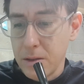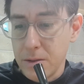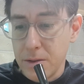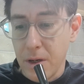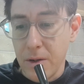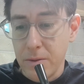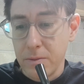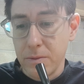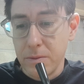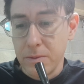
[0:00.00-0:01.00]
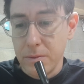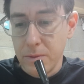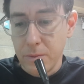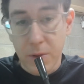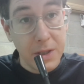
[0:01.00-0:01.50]
So
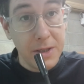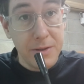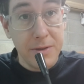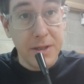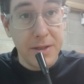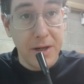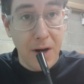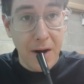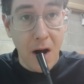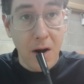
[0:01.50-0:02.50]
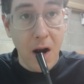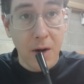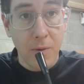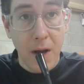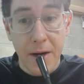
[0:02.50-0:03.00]
we're gonna do this here at our
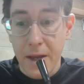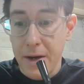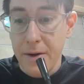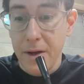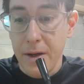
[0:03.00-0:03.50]
Hagwon, and